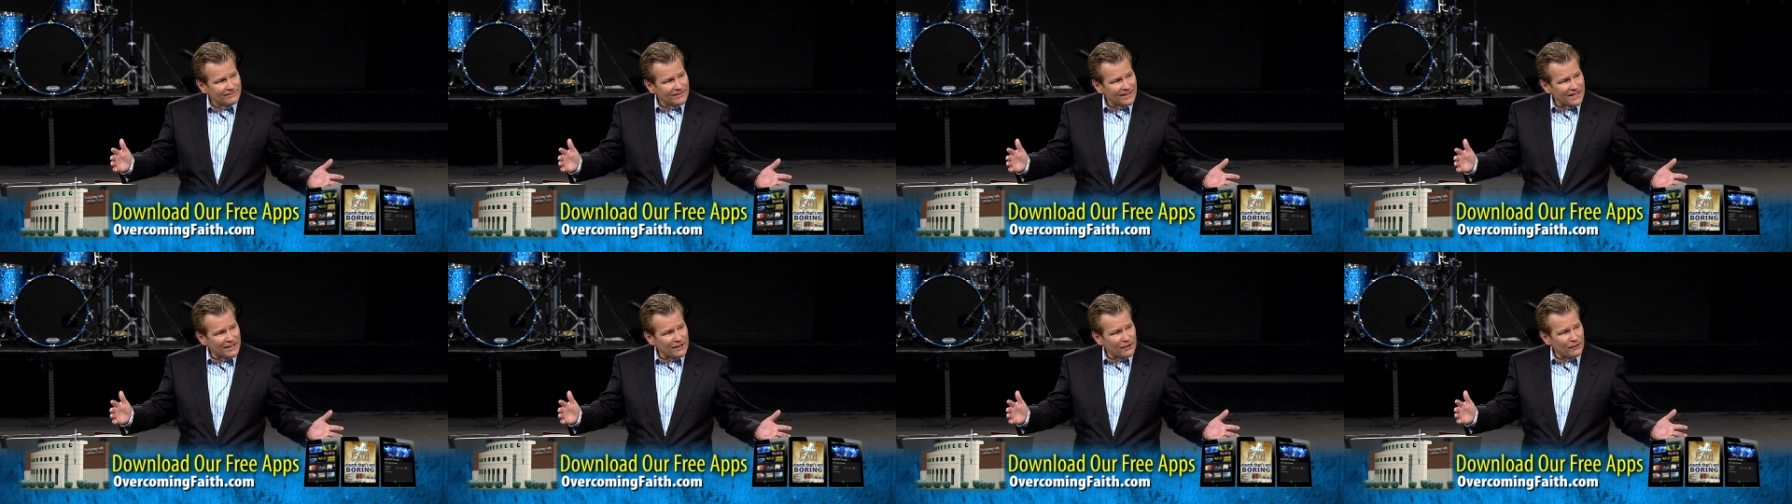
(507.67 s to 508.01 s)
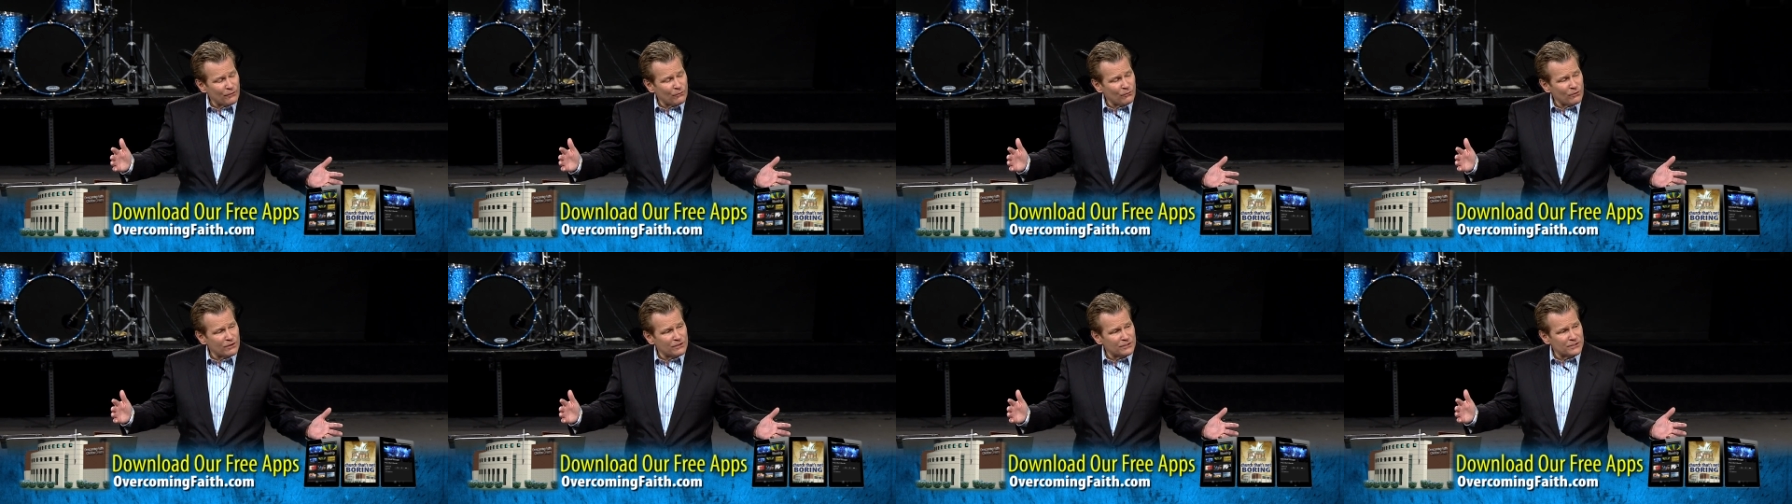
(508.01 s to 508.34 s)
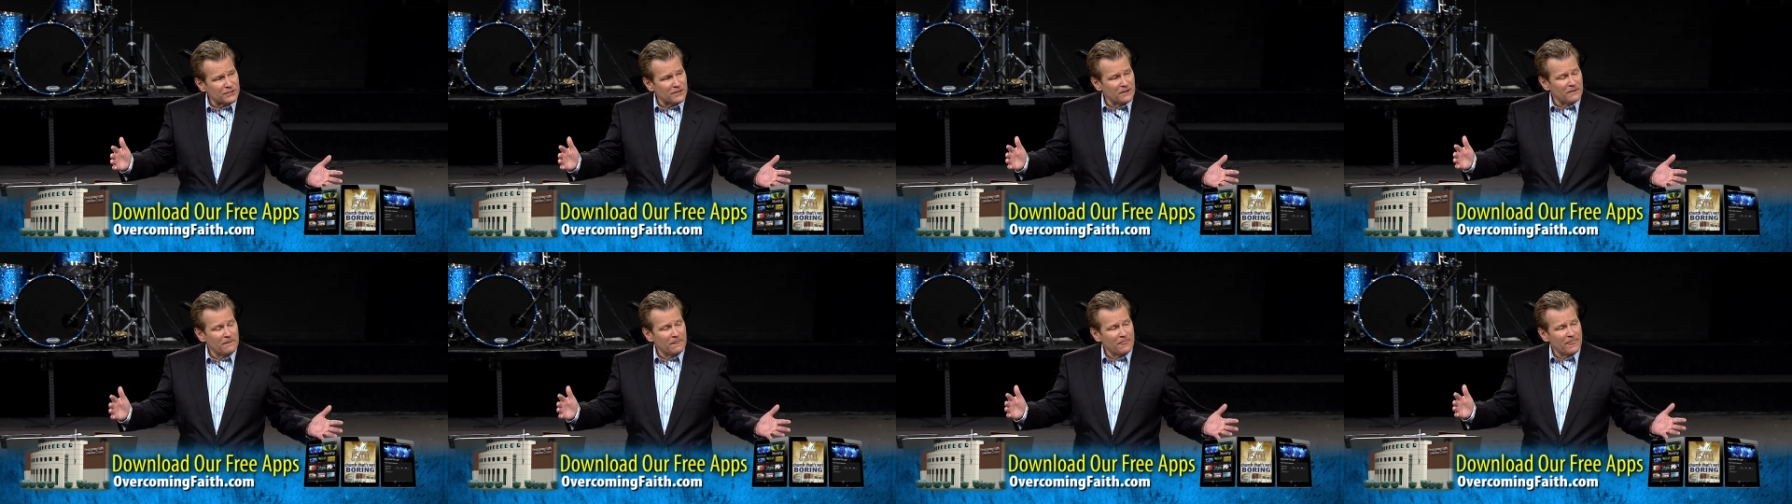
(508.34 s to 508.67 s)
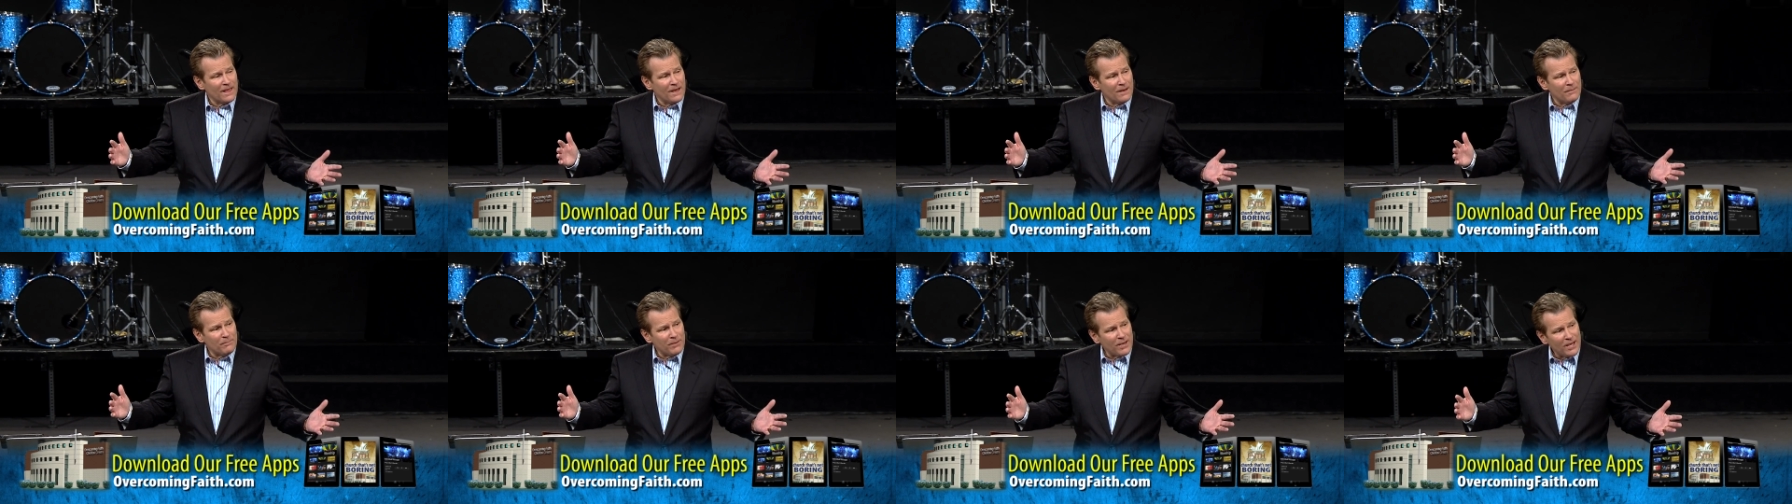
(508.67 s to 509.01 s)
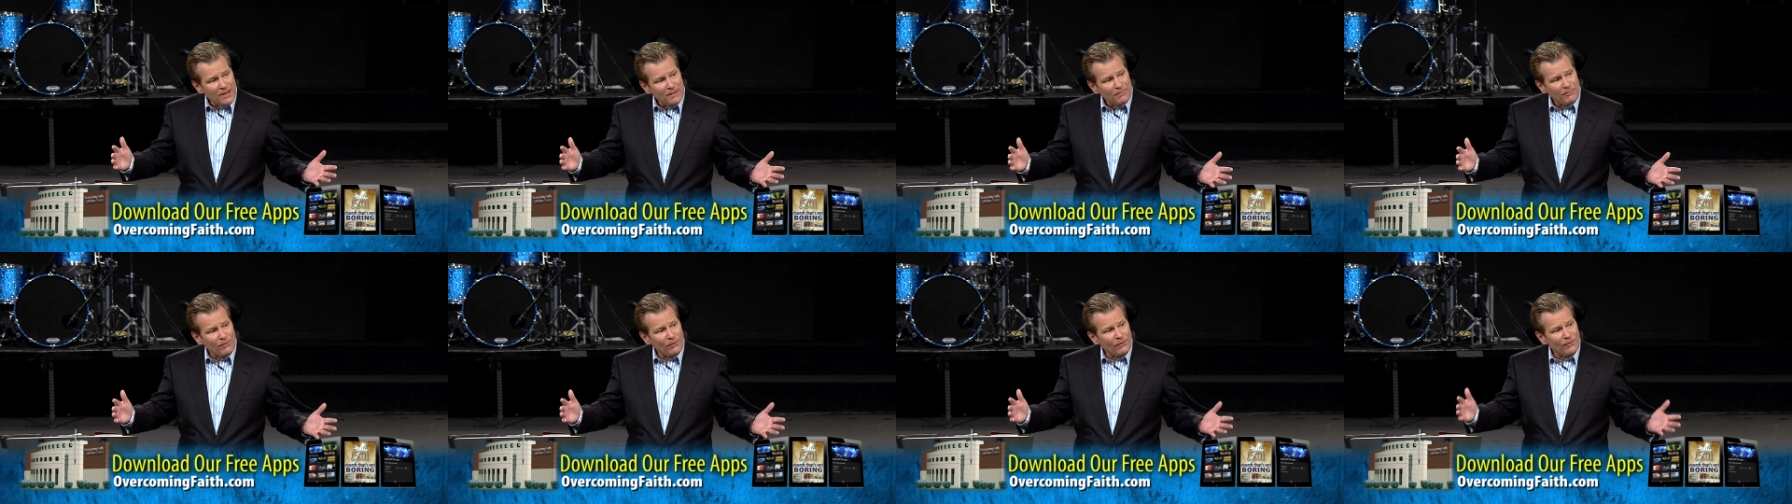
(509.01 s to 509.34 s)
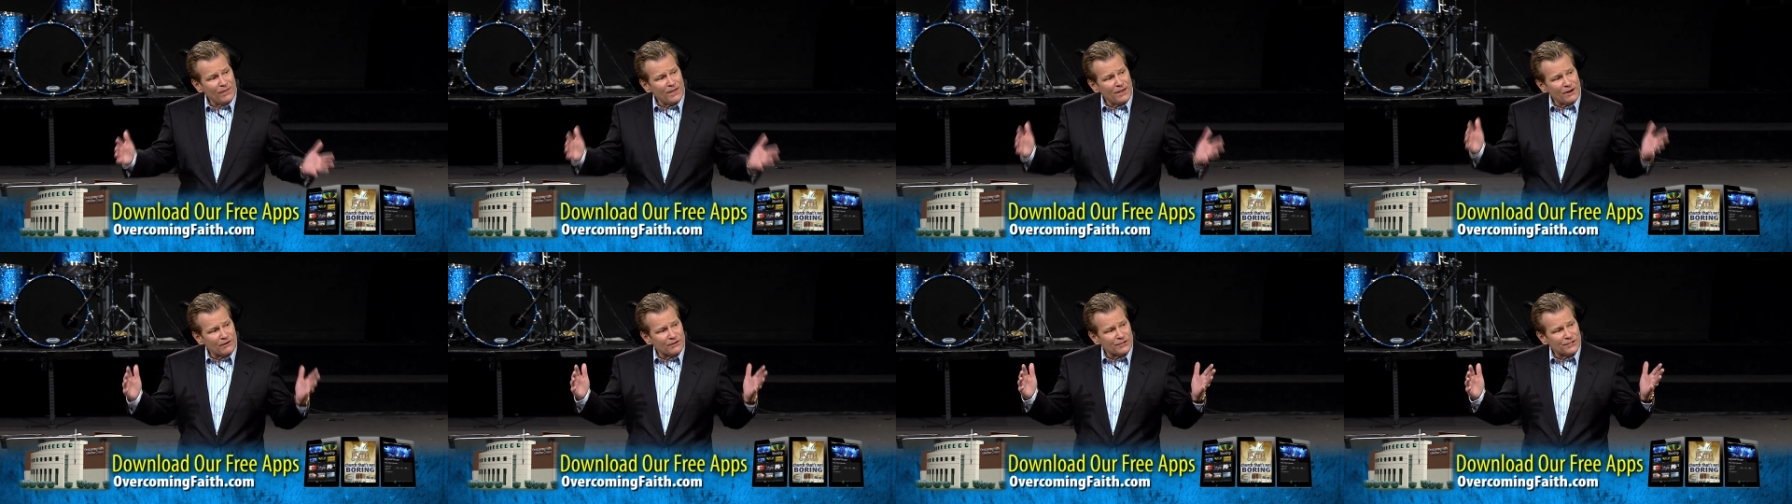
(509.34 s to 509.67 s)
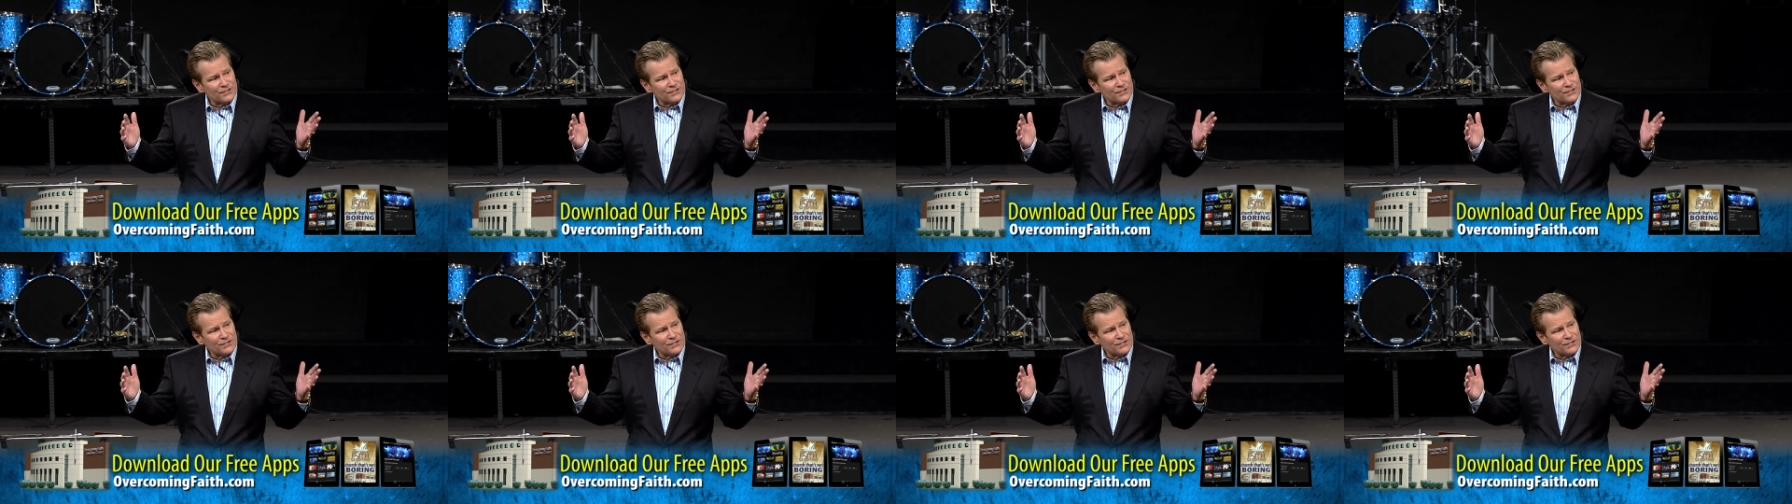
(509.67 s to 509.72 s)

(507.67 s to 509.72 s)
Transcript: In other words, people that are